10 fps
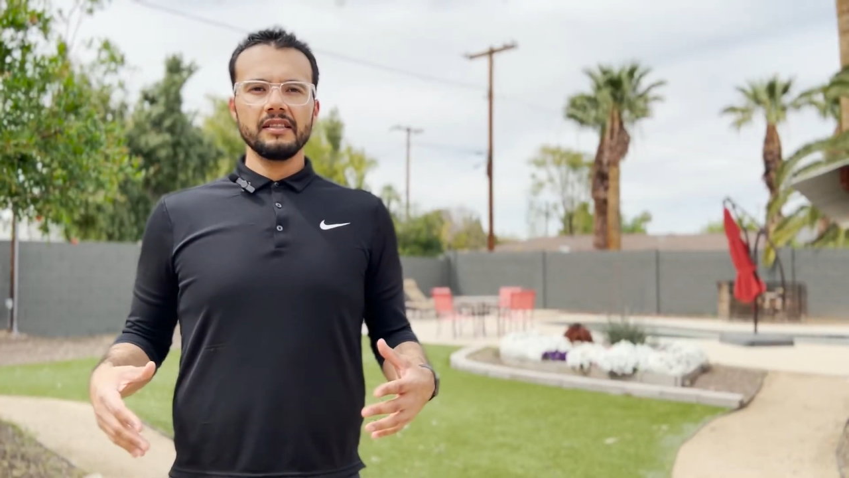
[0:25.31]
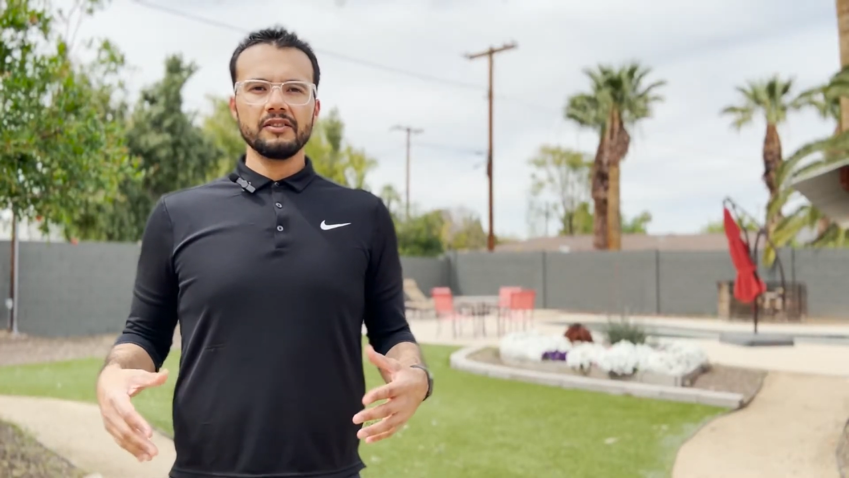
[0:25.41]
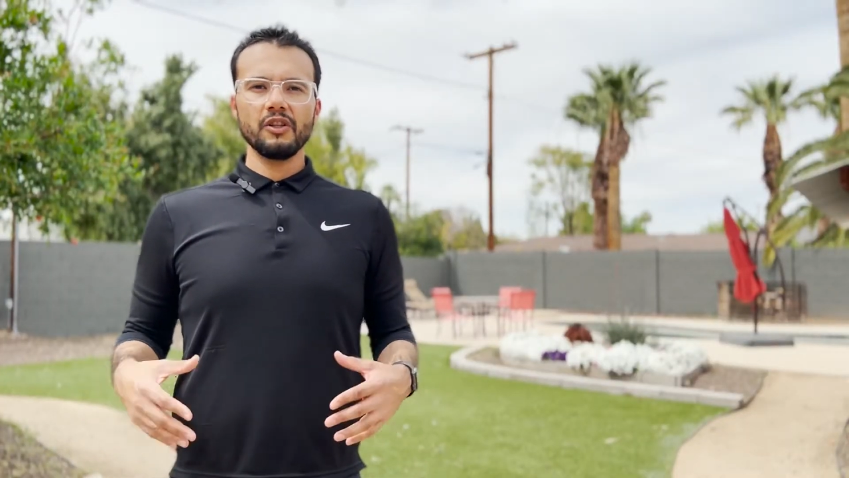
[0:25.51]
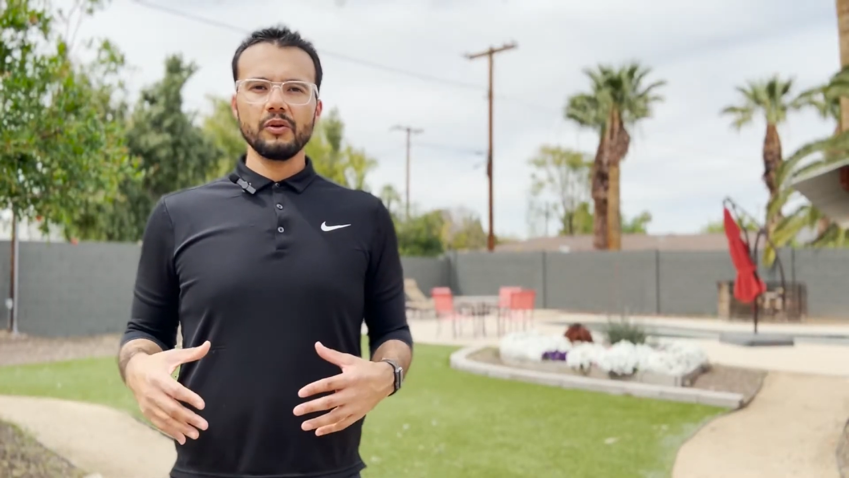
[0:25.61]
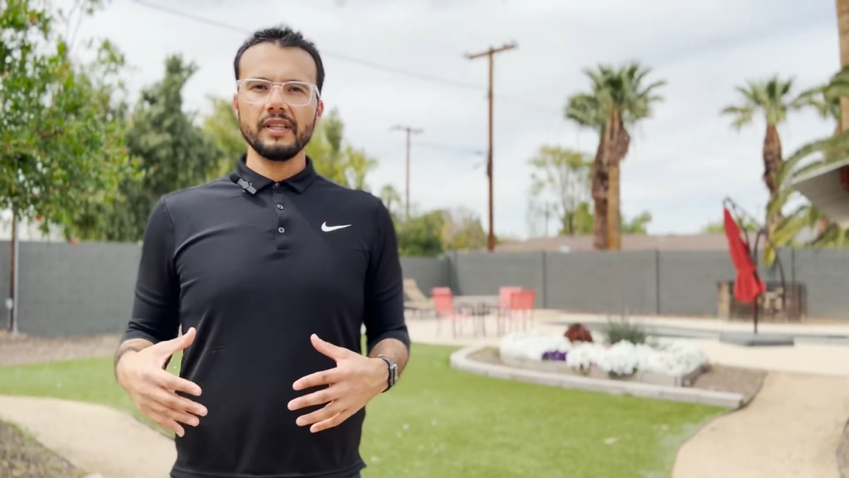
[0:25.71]

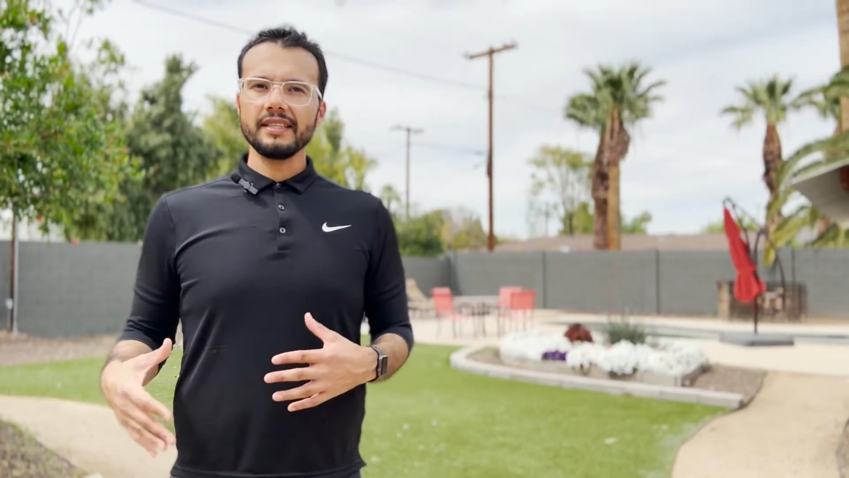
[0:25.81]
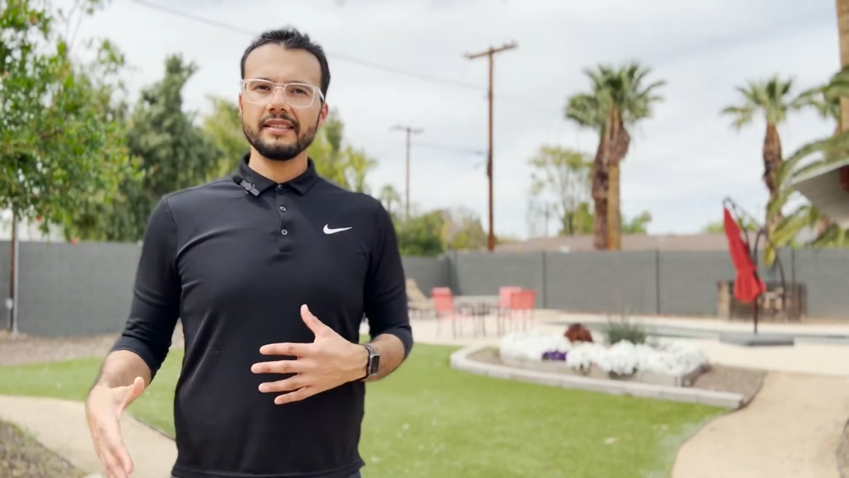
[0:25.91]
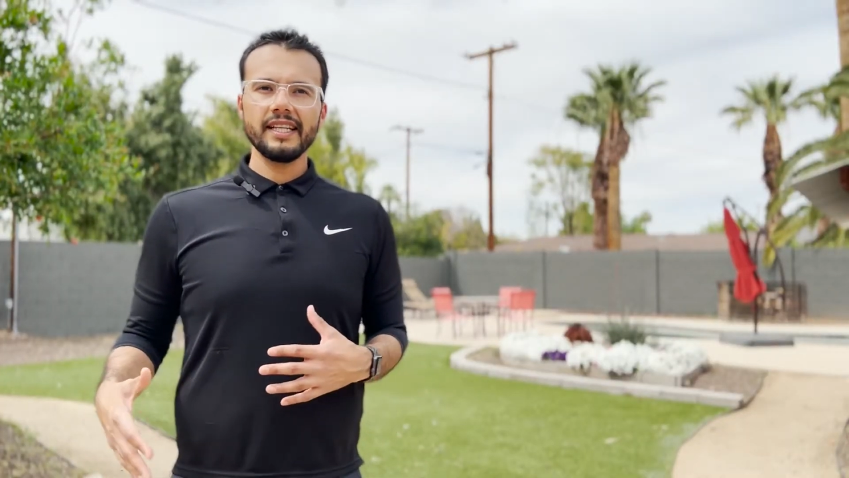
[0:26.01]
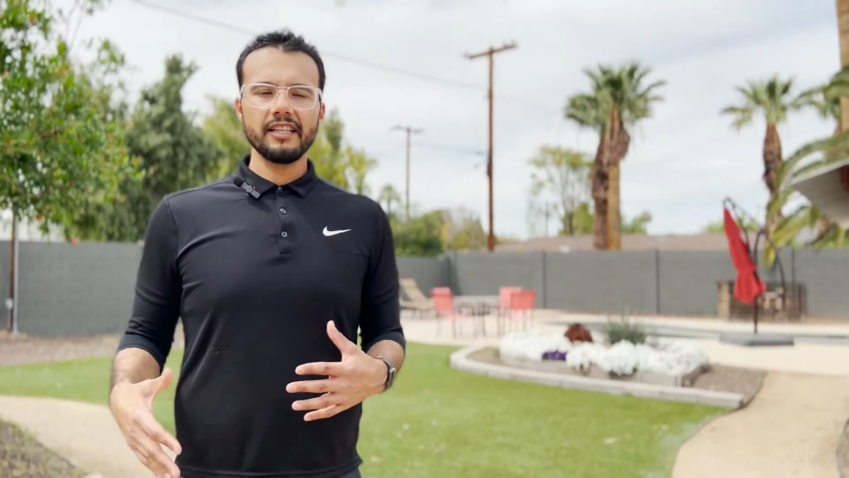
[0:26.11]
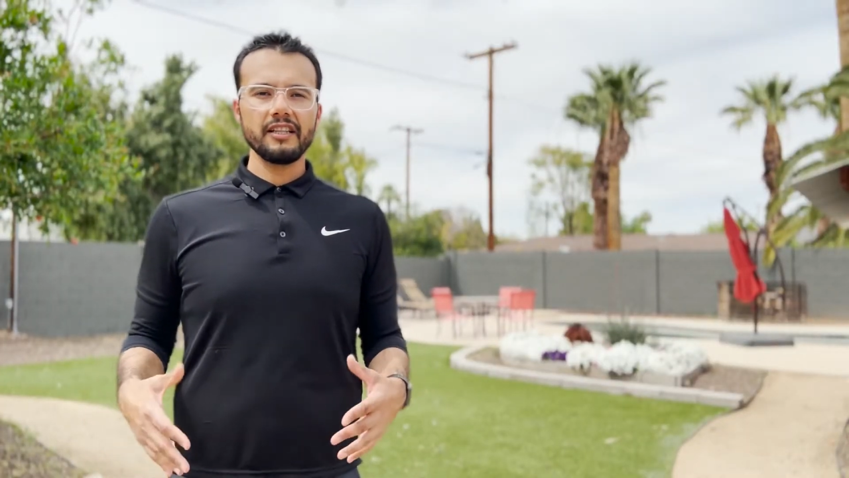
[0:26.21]
So let's
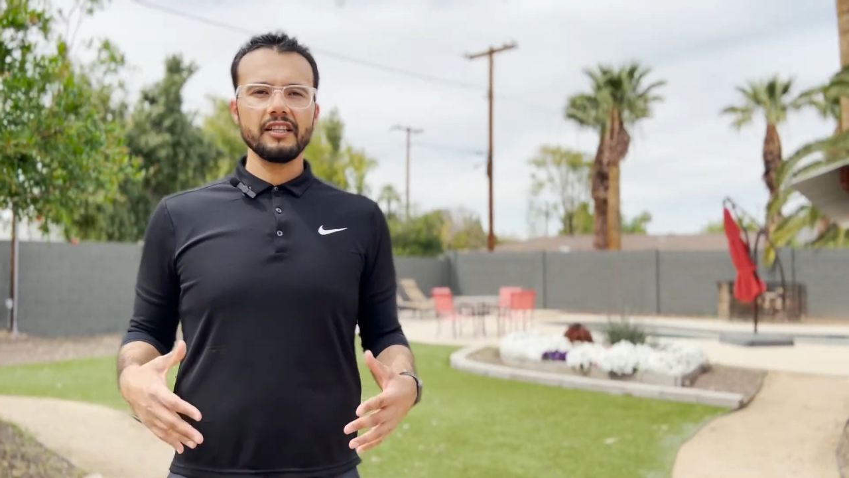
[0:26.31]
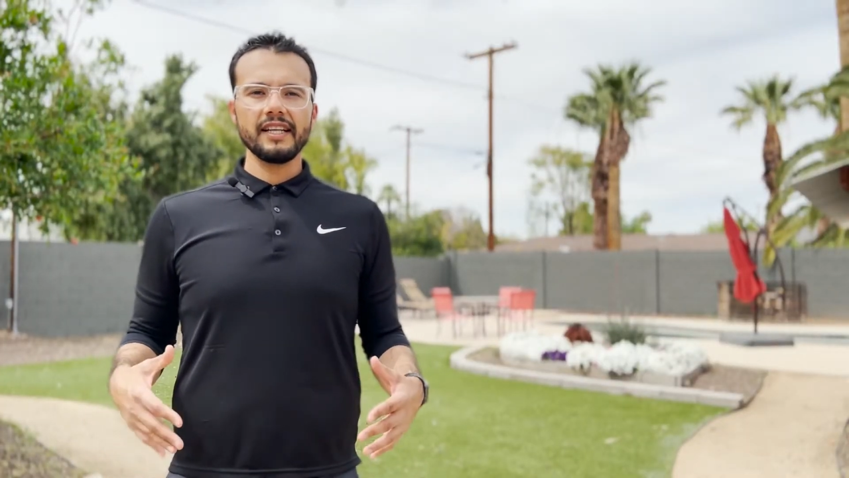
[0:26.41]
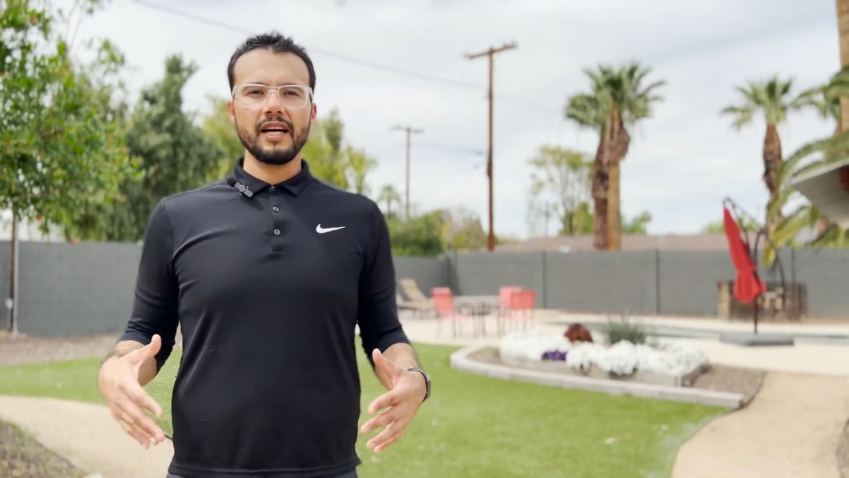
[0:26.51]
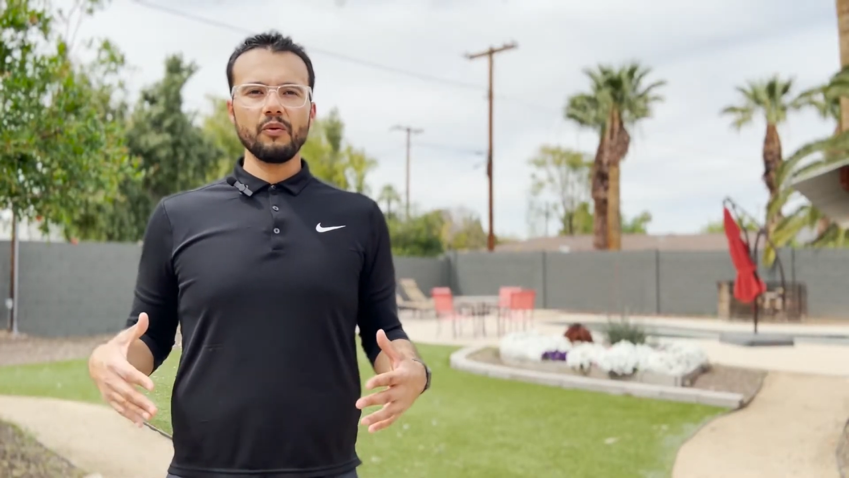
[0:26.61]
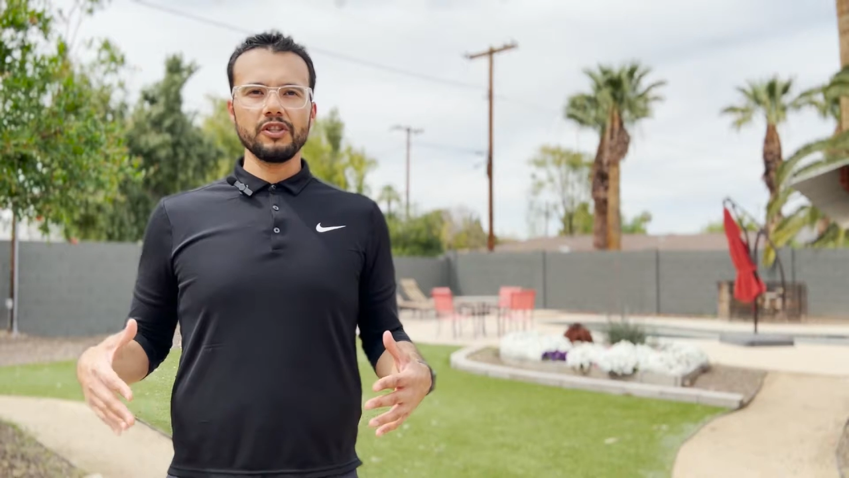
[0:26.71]
take a look
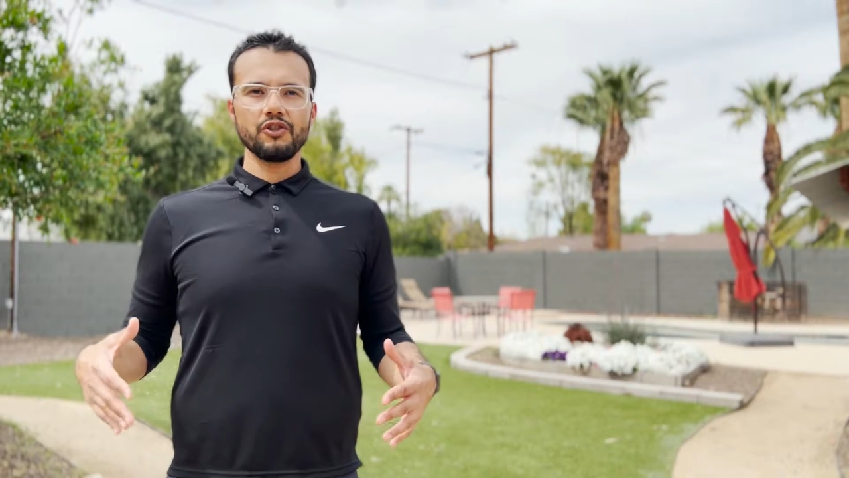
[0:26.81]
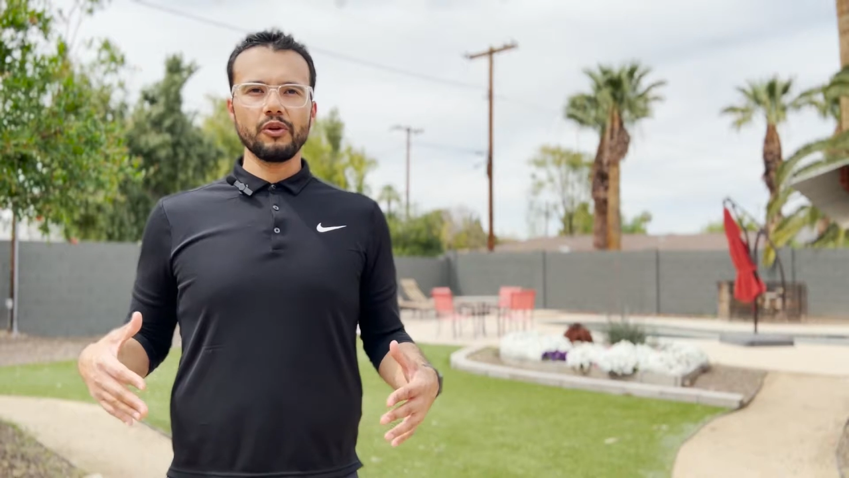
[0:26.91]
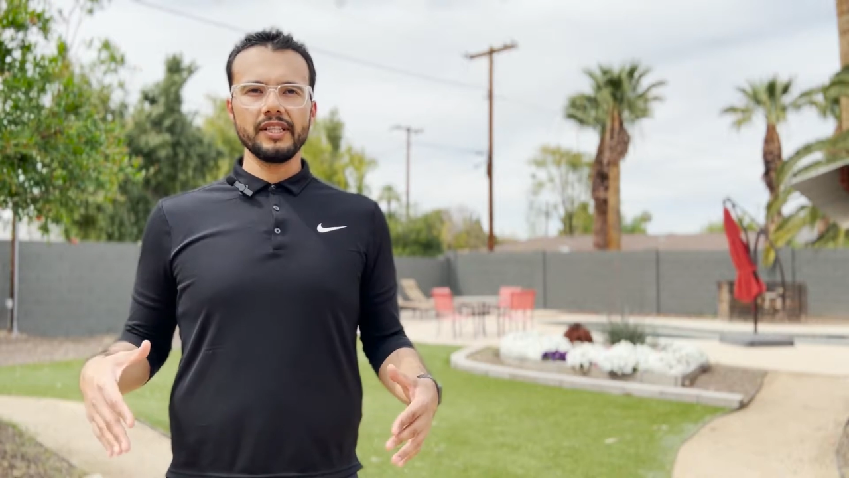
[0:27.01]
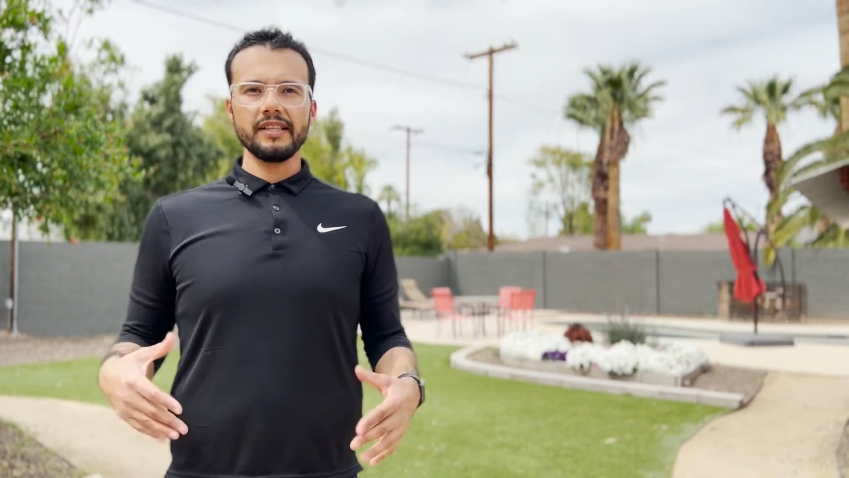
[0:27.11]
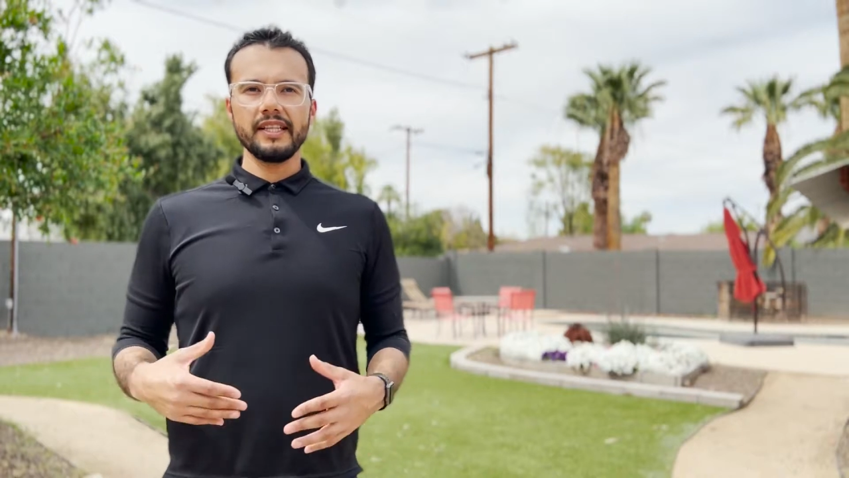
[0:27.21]
at what
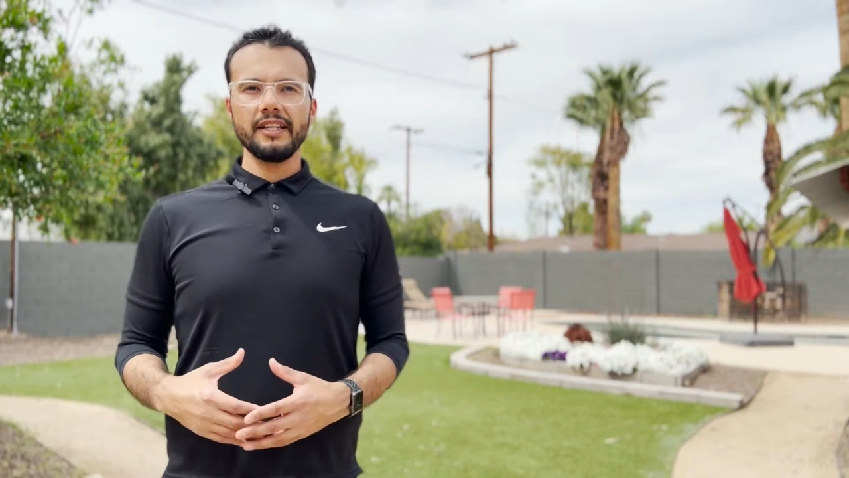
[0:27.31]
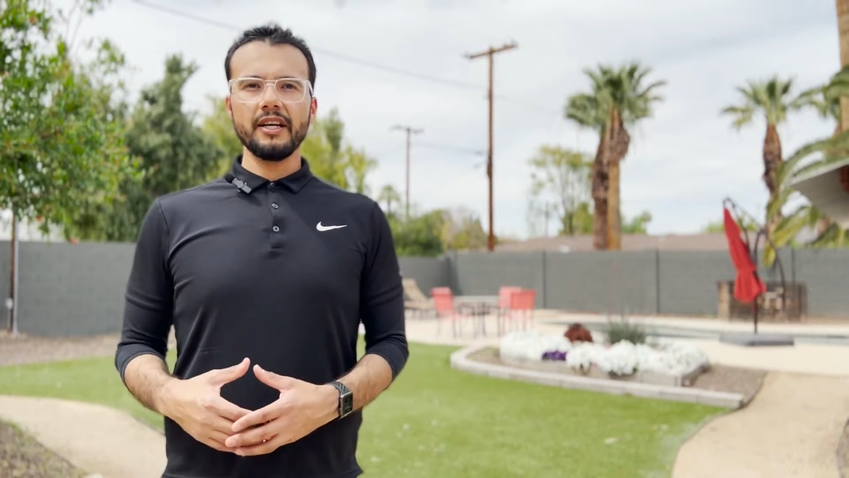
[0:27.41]
Jordan did